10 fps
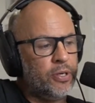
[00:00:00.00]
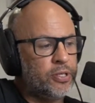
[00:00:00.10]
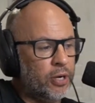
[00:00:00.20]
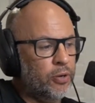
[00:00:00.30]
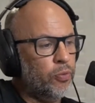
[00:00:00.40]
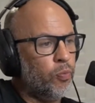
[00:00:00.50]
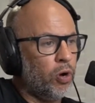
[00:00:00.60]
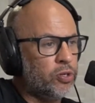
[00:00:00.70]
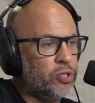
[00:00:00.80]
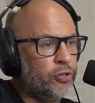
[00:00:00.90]
So
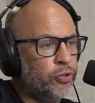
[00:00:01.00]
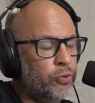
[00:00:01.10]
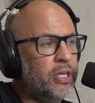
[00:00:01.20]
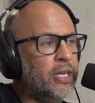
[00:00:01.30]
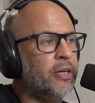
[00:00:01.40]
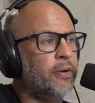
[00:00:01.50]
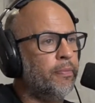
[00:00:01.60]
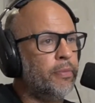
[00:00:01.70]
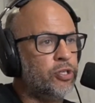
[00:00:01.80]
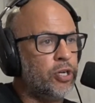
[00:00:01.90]
whilst I do think
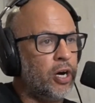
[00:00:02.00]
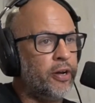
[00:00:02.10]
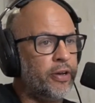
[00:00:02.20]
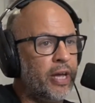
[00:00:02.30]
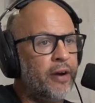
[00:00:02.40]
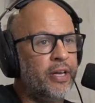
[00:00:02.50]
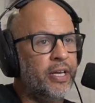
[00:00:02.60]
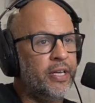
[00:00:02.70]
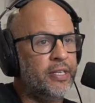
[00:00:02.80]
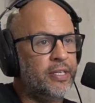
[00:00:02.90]
Machado Gary
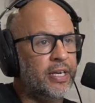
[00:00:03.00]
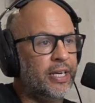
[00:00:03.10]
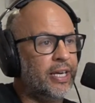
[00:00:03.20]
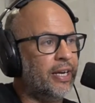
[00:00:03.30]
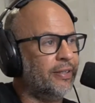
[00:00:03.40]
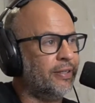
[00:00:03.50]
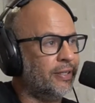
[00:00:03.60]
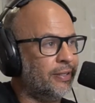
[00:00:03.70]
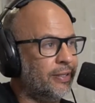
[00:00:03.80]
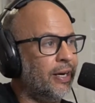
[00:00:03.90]
is going to get it
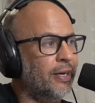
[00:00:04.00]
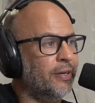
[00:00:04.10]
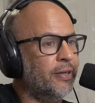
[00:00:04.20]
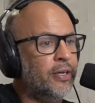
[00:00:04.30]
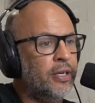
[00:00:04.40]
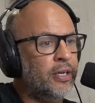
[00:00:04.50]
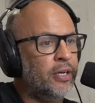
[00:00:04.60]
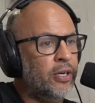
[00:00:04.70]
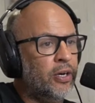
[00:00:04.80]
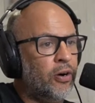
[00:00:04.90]
done,
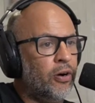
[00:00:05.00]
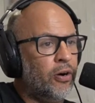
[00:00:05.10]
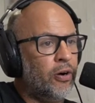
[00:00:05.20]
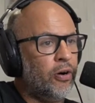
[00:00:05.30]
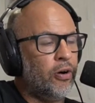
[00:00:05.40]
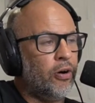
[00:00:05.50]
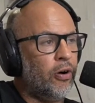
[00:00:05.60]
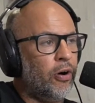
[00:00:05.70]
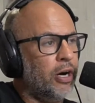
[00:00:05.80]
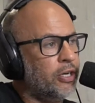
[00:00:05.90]

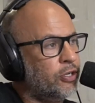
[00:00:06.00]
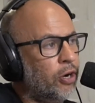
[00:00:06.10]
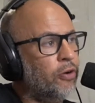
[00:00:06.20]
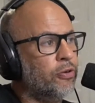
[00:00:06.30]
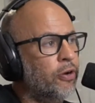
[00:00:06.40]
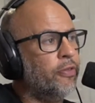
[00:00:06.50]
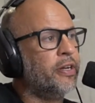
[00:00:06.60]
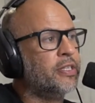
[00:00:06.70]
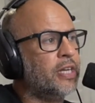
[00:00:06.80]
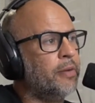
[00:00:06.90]
I don't know
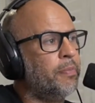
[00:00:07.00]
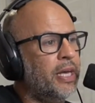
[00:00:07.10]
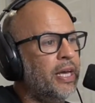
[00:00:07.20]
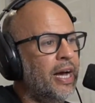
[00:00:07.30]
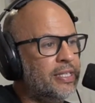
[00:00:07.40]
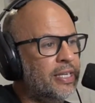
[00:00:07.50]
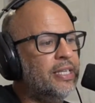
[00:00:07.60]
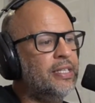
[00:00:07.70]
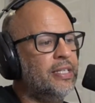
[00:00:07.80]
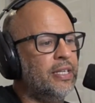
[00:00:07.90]
that it's going to be as
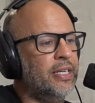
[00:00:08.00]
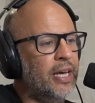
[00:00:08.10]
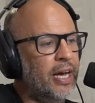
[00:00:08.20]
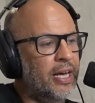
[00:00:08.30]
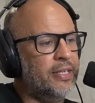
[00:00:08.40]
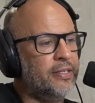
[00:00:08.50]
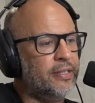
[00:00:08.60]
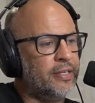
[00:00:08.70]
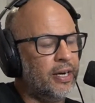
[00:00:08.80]
easy as